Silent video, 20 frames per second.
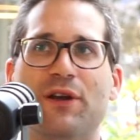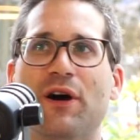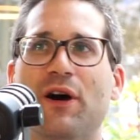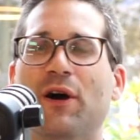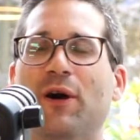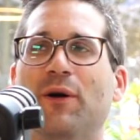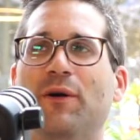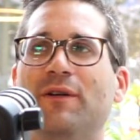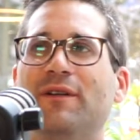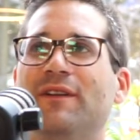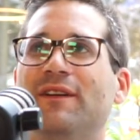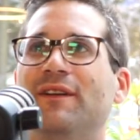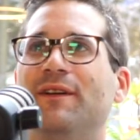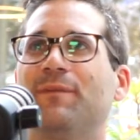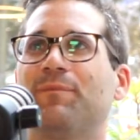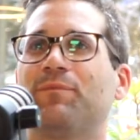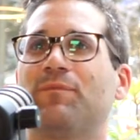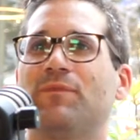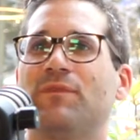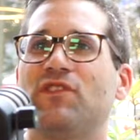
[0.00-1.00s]
you know,
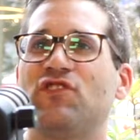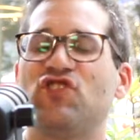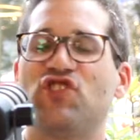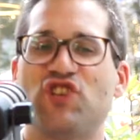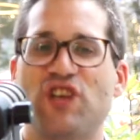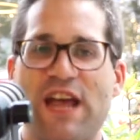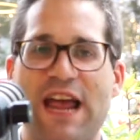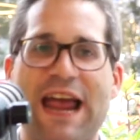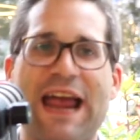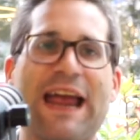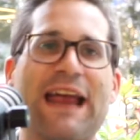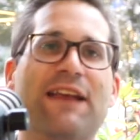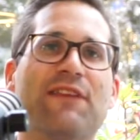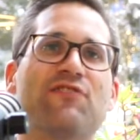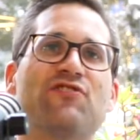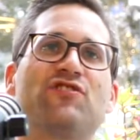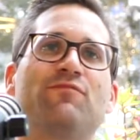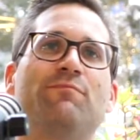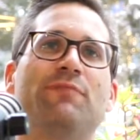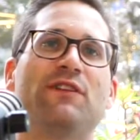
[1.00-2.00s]

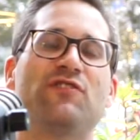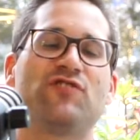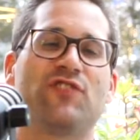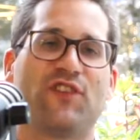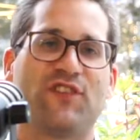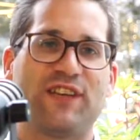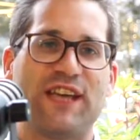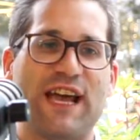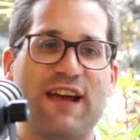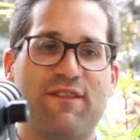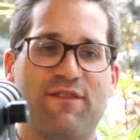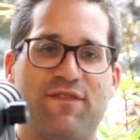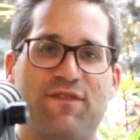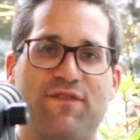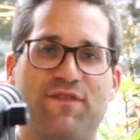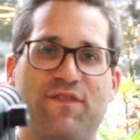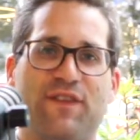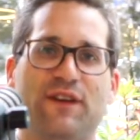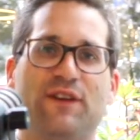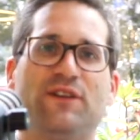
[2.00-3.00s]
change, but just
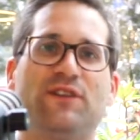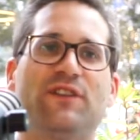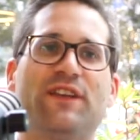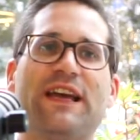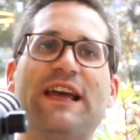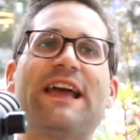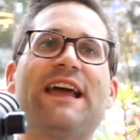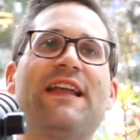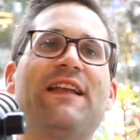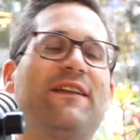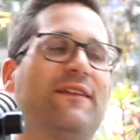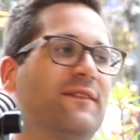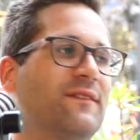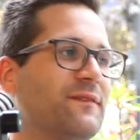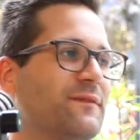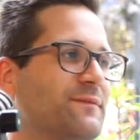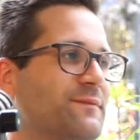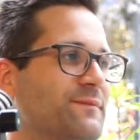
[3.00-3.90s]
get filled in.